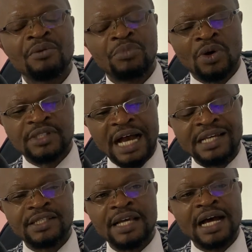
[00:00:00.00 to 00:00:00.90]
Because
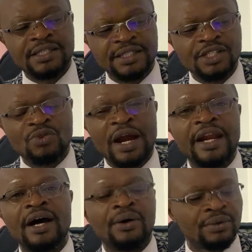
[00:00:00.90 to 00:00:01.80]
as it is right
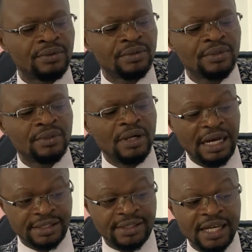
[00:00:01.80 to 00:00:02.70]
now,
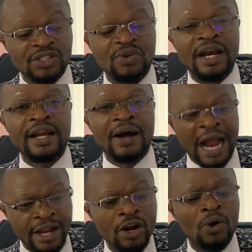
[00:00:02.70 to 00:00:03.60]
as it stands right now,
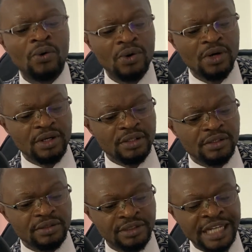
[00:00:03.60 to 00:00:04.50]
I know
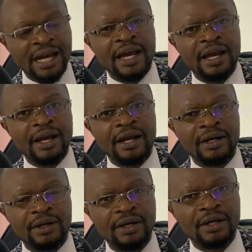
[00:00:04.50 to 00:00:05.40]

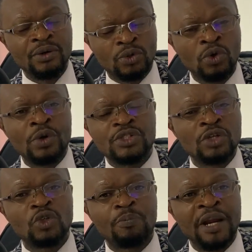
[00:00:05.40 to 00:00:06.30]
Nkuku is
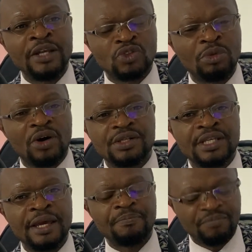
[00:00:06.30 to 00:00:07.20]
going to play in tomorrow's
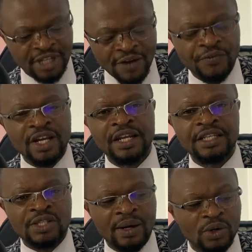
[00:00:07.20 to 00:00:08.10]
game. Definitely,
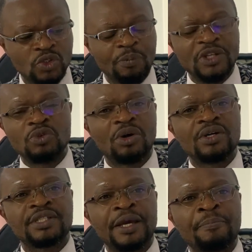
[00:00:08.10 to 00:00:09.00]
he's not going to play
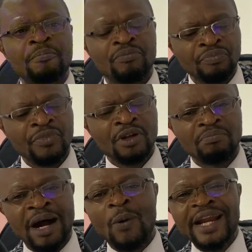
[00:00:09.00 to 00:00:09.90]
tomorrow's game.
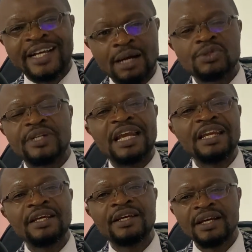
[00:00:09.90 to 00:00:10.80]
But when it comes to the
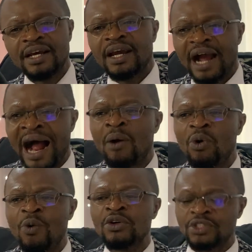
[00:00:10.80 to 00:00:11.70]
league, I
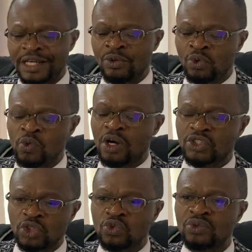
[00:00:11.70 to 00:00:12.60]
would want Nkuku
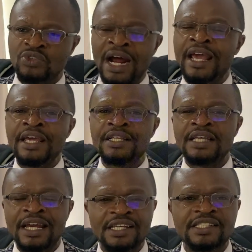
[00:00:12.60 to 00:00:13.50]
also to try it
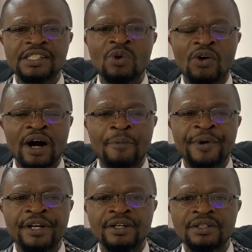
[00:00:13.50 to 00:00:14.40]
and let's see what will happen.